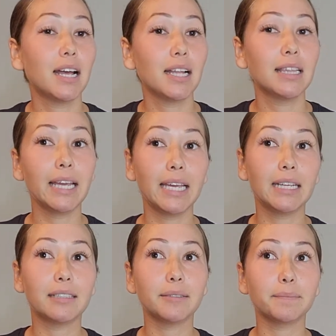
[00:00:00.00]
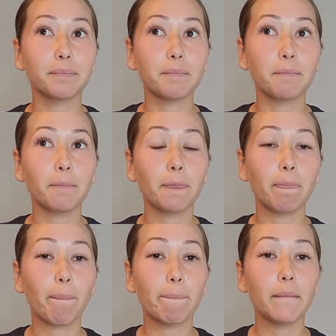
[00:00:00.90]
Like,
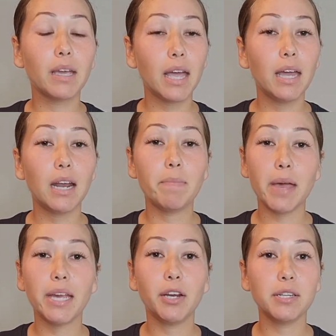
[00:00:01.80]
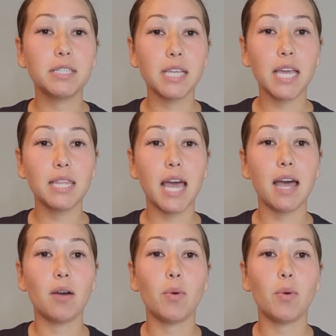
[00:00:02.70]
again, I'm not here to say that what